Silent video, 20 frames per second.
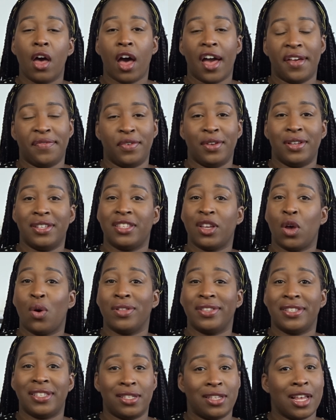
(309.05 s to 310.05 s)
I've used it
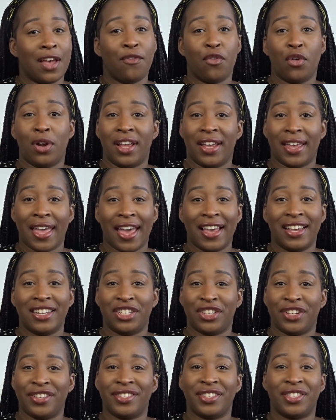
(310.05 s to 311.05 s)
on several
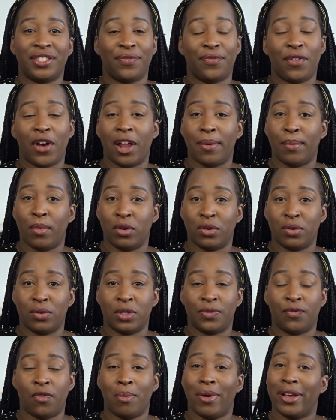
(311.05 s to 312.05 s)
occasions to find
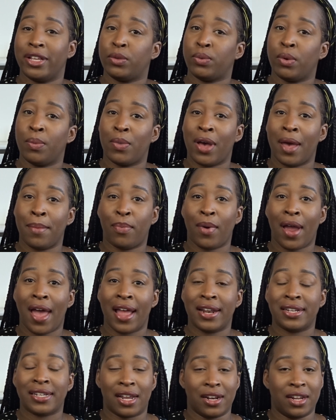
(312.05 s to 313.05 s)
models for my swimwear
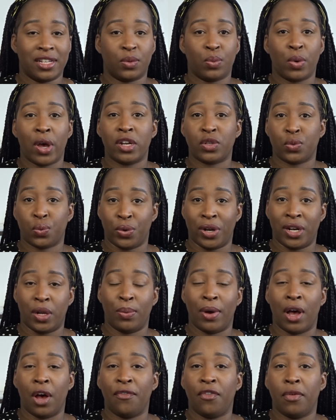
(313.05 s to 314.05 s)
brand, and it's worked really
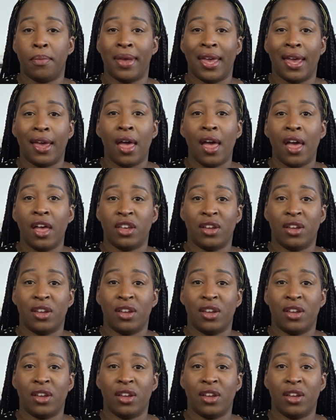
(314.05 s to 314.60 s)
well for me.